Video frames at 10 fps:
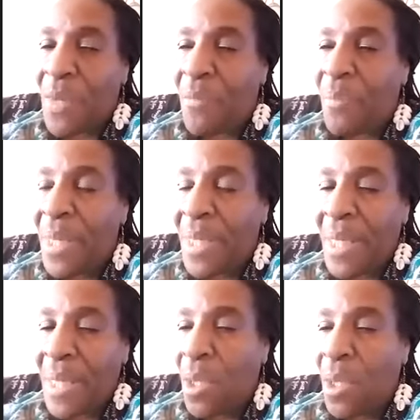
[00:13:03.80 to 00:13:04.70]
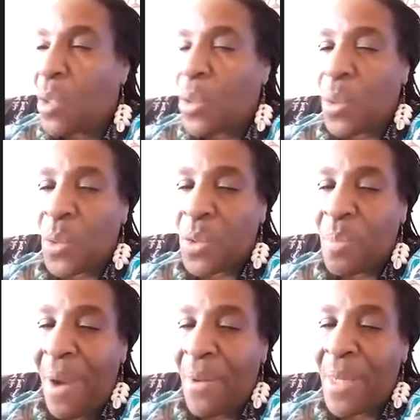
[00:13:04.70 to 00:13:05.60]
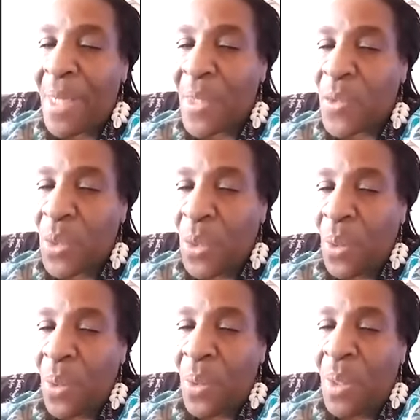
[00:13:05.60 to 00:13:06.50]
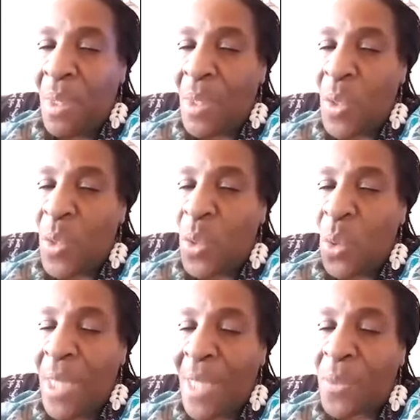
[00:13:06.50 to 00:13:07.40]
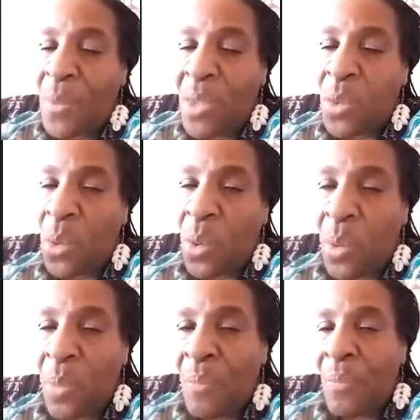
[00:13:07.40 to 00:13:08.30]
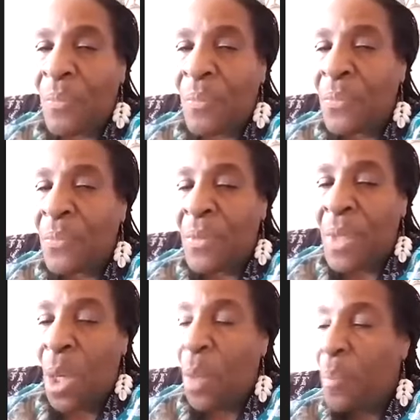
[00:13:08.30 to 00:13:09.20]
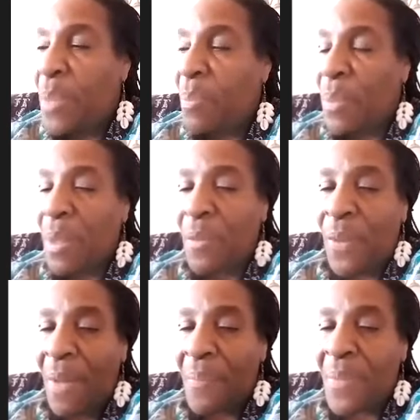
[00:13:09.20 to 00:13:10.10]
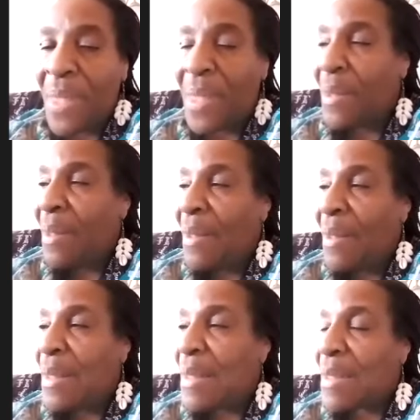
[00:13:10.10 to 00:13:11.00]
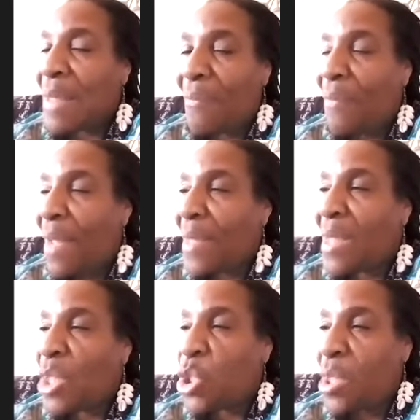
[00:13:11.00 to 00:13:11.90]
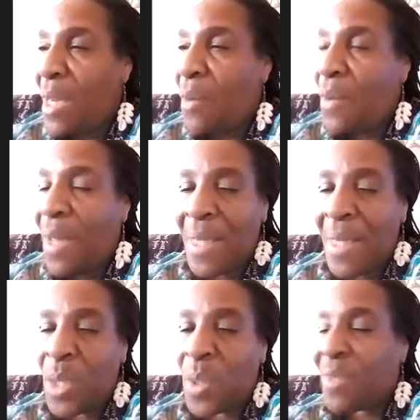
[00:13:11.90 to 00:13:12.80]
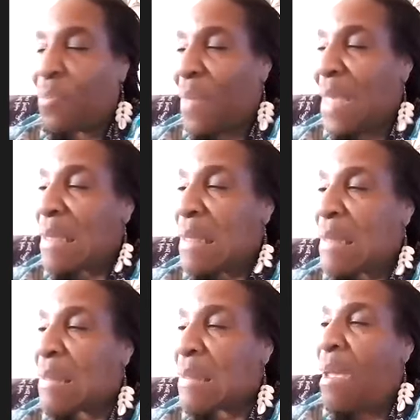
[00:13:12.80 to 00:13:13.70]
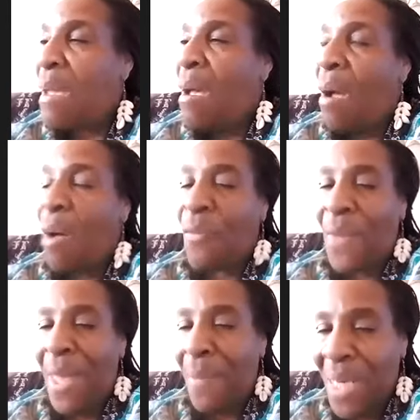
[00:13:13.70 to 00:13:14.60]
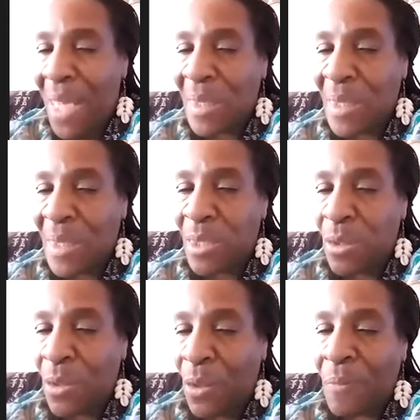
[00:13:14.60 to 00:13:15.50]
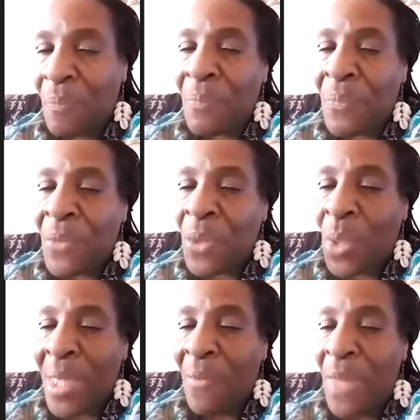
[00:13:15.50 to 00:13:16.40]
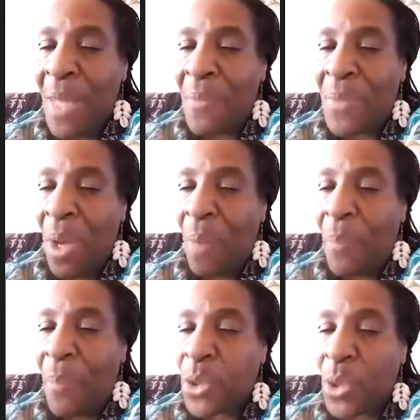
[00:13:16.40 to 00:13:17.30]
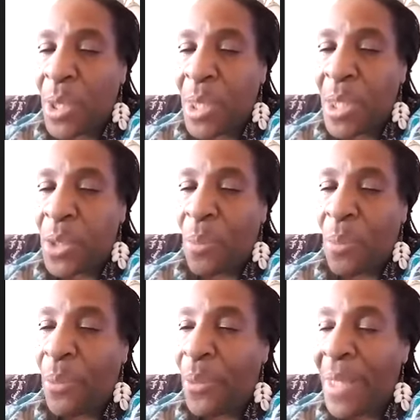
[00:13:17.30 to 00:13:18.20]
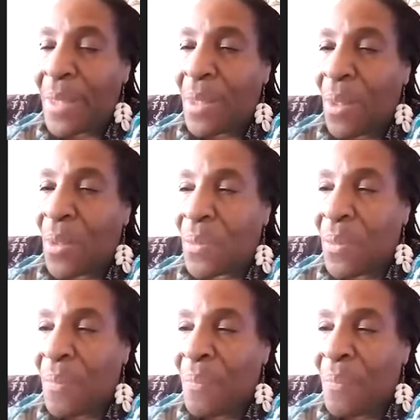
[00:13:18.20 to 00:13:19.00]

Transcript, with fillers: of breaking down those barriers, you know? You know that we took young people from the disadvantaged area into spaces of eminence, you know, to give them the opportunity to break down